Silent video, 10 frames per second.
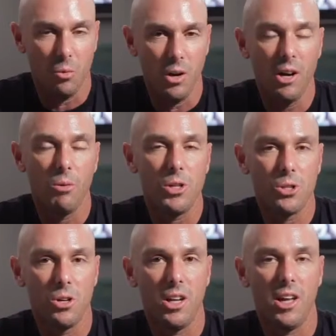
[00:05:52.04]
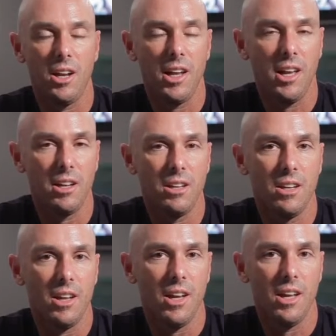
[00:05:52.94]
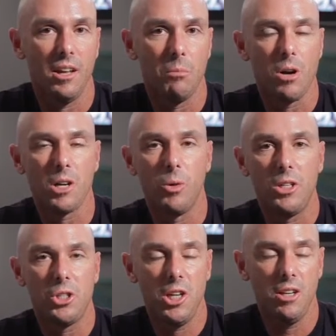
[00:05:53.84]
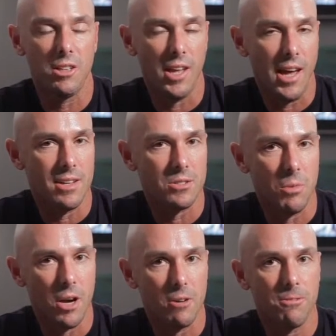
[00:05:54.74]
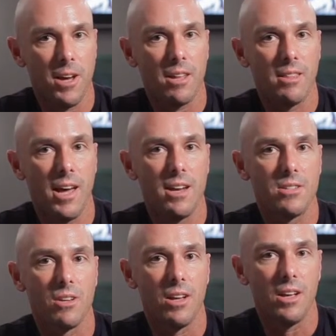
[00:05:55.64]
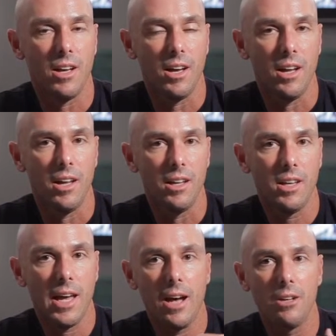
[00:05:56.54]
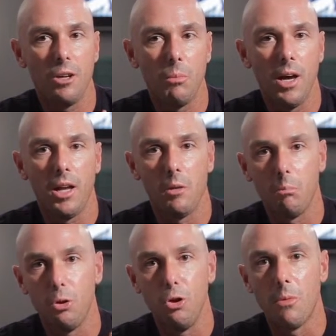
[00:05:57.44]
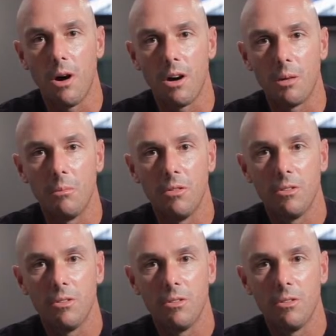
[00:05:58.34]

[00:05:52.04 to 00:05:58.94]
Well, we sure did, and and Mark, we cheated that. As a matter of fact, that is a, a Calumet boom arm